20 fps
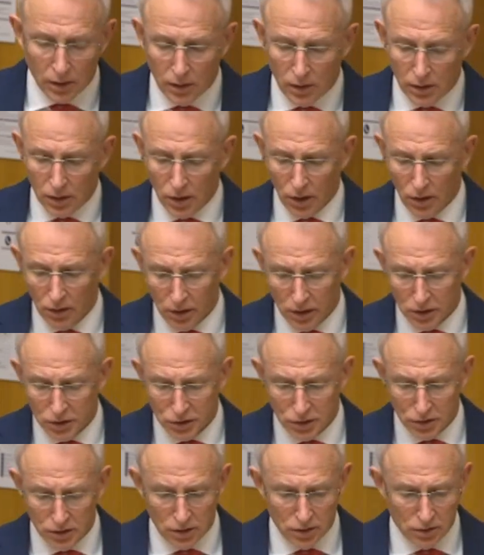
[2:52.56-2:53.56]

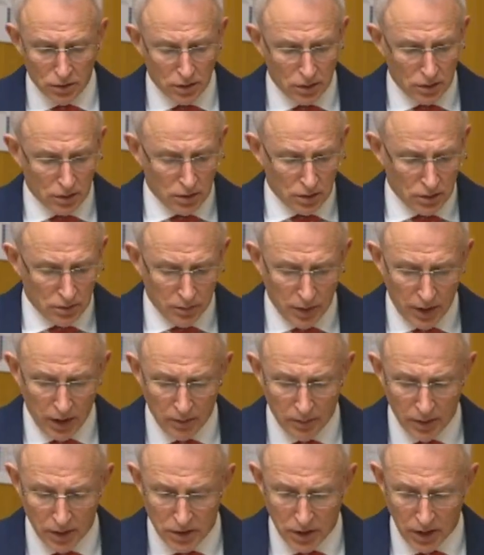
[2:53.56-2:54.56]
Coalition
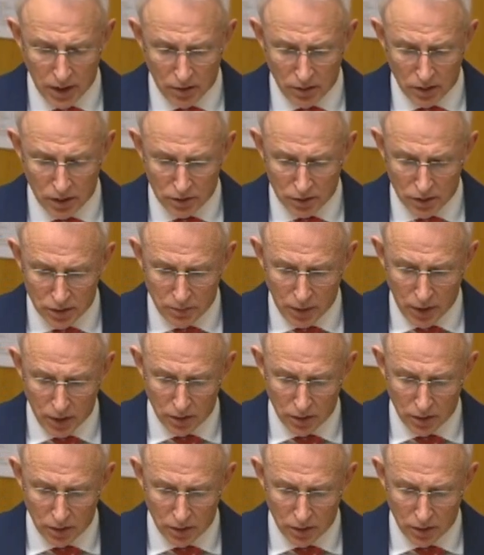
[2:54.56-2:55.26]
parliamentarians